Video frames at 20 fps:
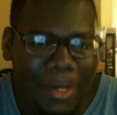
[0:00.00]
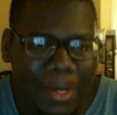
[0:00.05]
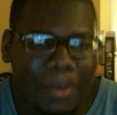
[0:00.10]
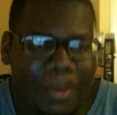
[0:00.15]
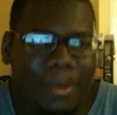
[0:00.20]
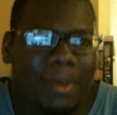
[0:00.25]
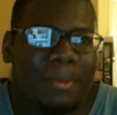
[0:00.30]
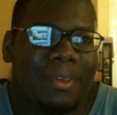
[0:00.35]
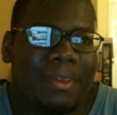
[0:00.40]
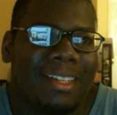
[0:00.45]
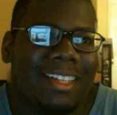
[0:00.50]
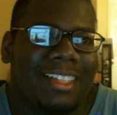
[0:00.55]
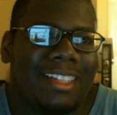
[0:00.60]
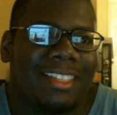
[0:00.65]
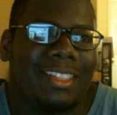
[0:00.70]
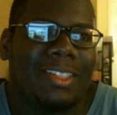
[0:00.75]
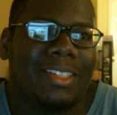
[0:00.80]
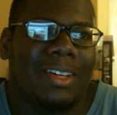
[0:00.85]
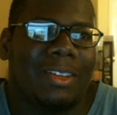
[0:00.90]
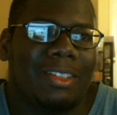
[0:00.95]
stupid
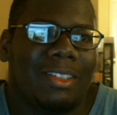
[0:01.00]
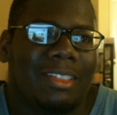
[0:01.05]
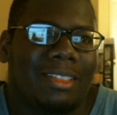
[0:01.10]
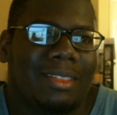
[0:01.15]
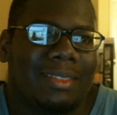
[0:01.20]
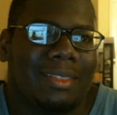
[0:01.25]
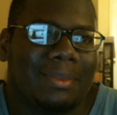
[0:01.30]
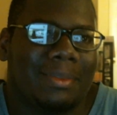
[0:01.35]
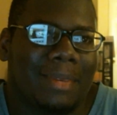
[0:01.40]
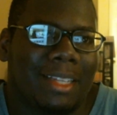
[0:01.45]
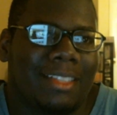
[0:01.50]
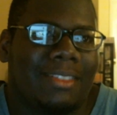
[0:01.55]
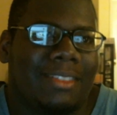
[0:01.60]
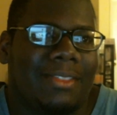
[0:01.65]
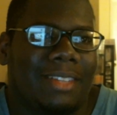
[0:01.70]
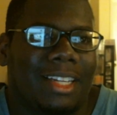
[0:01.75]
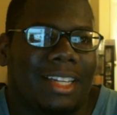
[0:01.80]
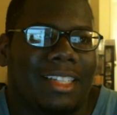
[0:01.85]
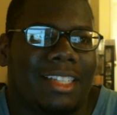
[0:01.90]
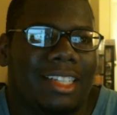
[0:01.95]
because Chorus is about
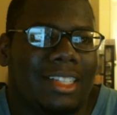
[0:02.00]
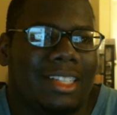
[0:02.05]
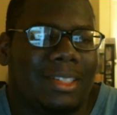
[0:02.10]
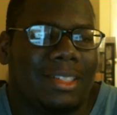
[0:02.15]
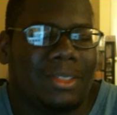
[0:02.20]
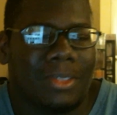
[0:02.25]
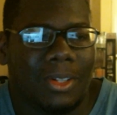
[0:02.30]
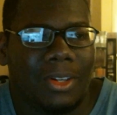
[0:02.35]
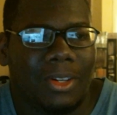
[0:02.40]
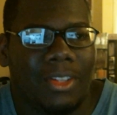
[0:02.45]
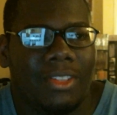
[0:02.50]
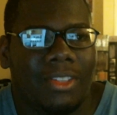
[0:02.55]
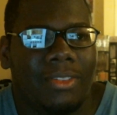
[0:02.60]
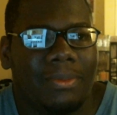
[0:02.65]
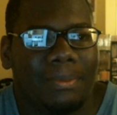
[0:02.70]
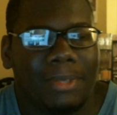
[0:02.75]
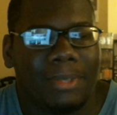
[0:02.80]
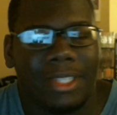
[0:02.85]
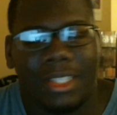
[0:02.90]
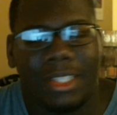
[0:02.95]
to try to take control
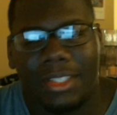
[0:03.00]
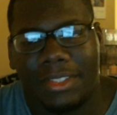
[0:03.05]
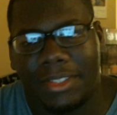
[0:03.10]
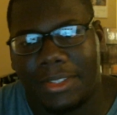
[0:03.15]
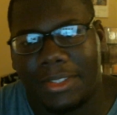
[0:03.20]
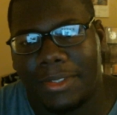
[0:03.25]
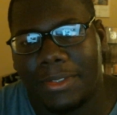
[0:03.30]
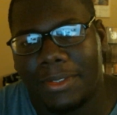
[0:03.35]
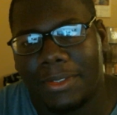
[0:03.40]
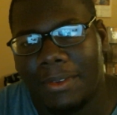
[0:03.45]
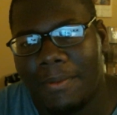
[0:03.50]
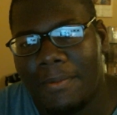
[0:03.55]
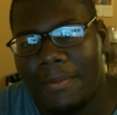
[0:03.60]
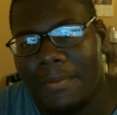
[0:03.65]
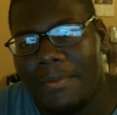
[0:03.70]
of Pikachu.